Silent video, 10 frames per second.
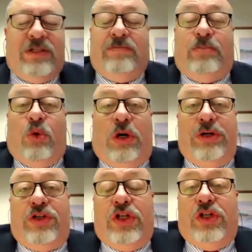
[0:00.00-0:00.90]

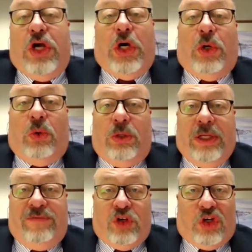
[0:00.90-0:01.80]
important to know
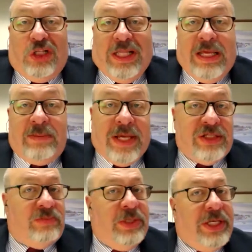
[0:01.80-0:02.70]
if your claim has
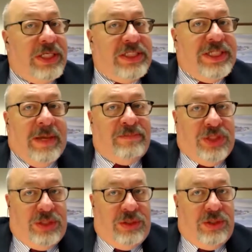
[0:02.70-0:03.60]
been
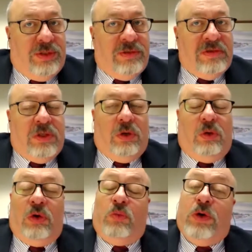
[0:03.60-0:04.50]
accepted.
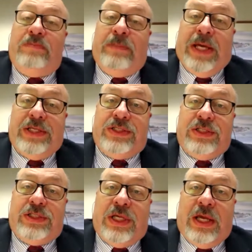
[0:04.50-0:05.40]
On what
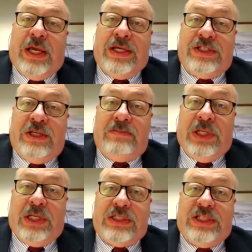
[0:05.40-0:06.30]
basis has it been
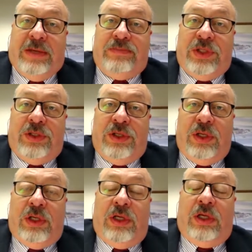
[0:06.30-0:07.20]
accepted?
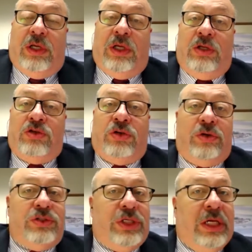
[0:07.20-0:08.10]

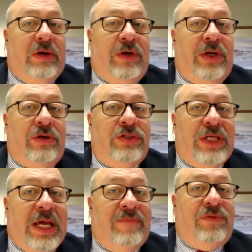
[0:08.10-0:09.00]
Insurance carriers
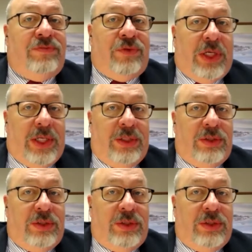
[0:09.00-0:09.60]
have the right